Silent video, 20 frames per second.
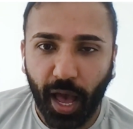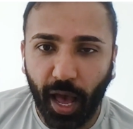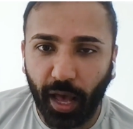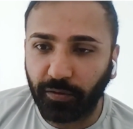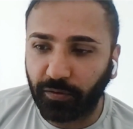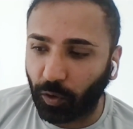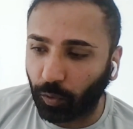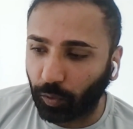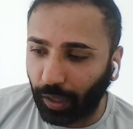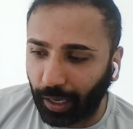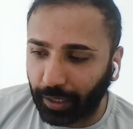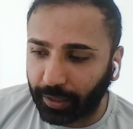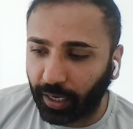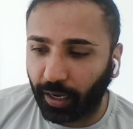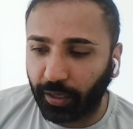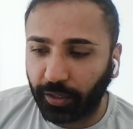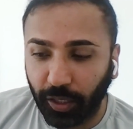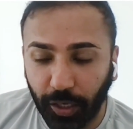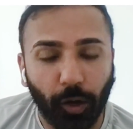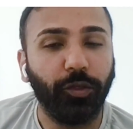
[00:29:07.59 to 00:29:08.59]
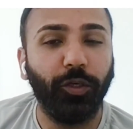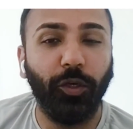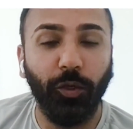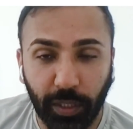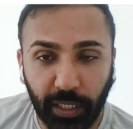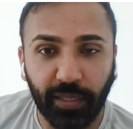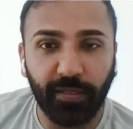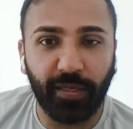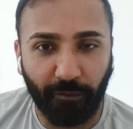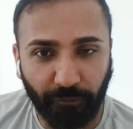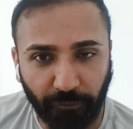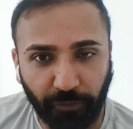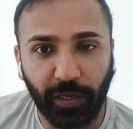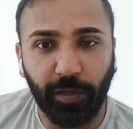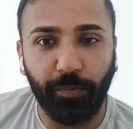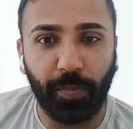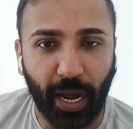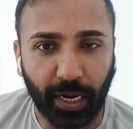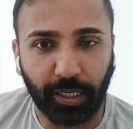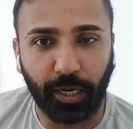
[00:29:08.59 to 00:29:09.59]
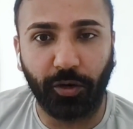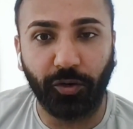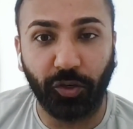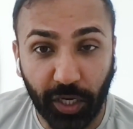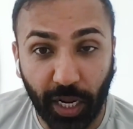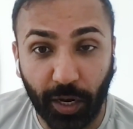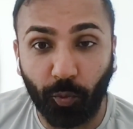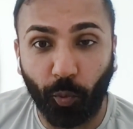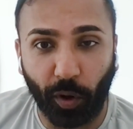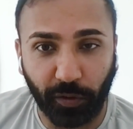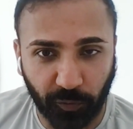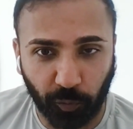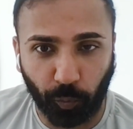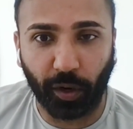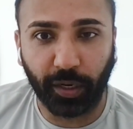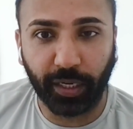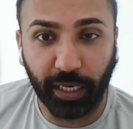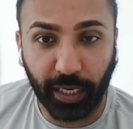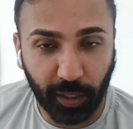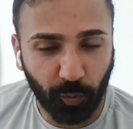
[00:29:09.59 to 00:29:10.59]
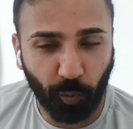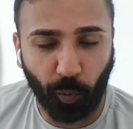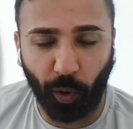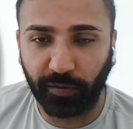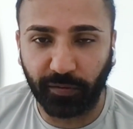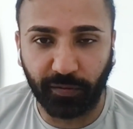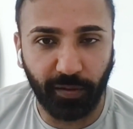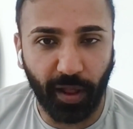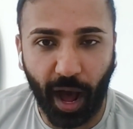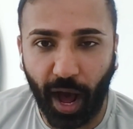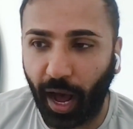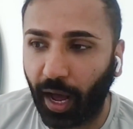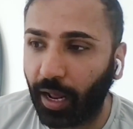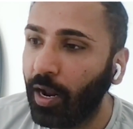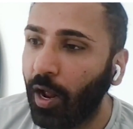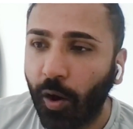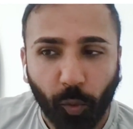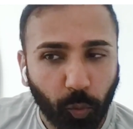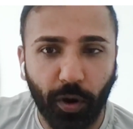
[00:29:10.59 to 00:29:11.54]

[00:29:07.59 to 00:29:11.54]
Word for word: And so, like, you know, you need that feedback to understand what's working and what's not,